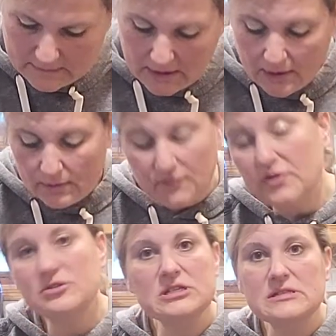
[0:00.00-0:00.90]
So if
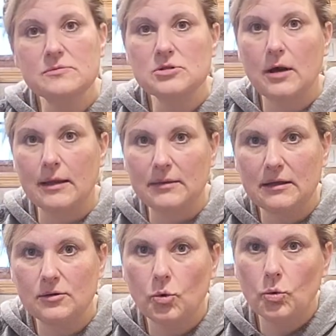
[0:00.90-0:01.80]
you're just
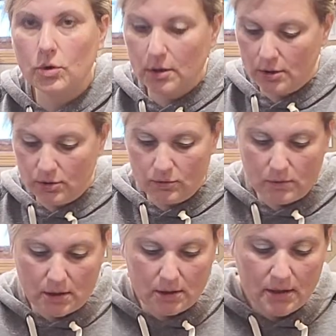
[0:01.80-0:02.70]
subscribing or you
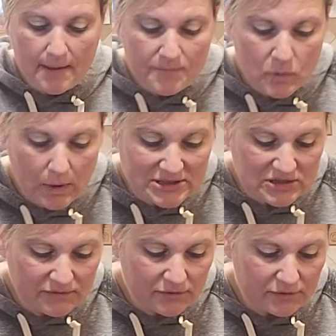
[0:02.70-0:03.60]
are
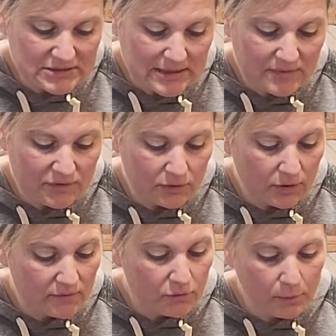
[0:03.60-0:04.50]
watching for the first time, if you're
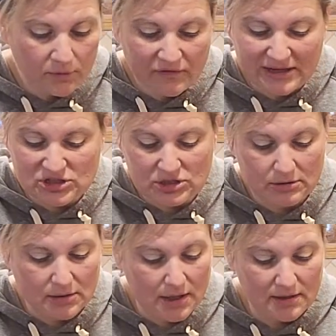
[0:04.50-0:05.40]
looking for perfection,
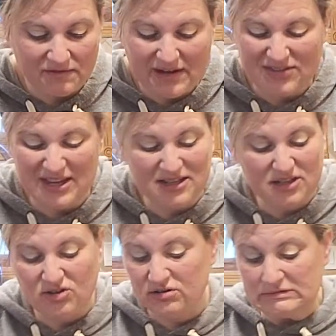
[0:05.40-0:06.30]
you're not going to find that
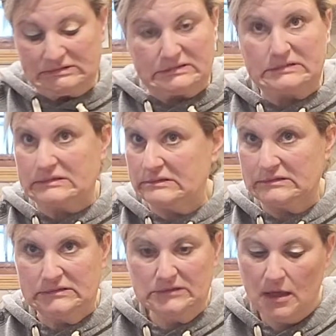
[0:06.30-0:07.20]
here.
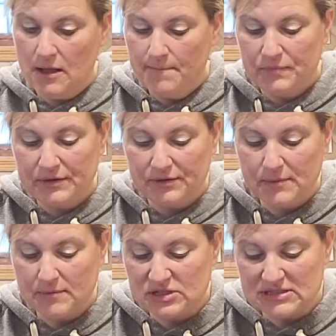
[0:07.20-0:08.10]
No,
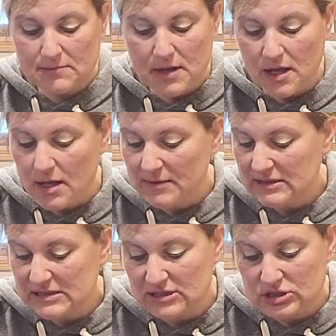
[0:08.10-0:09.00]
I'm just a mom and a
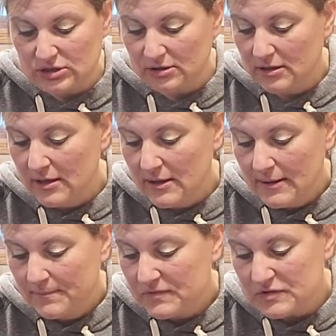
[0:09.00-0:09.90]
teacher,
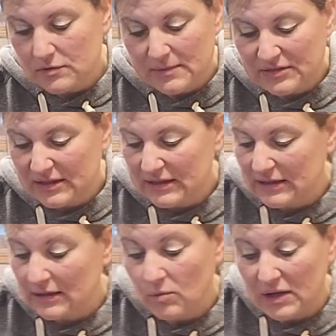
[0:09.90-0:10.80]
doing my
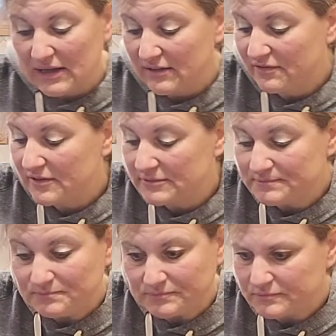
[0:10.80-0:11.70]
thing, and a wife,
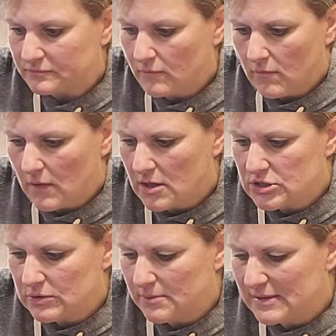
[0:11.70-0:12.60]

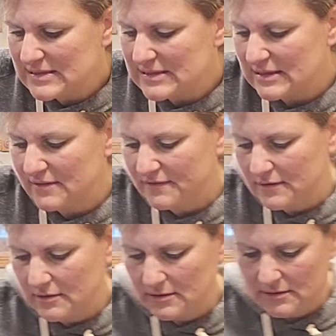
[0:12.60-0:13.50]
doing my stuff,
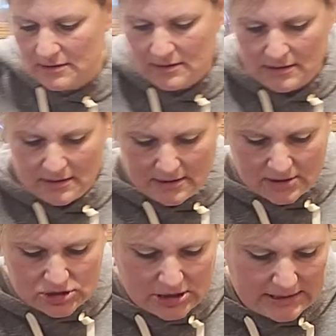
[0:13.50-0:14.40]

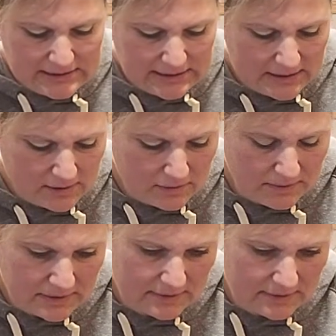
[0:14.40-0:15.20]
trying to help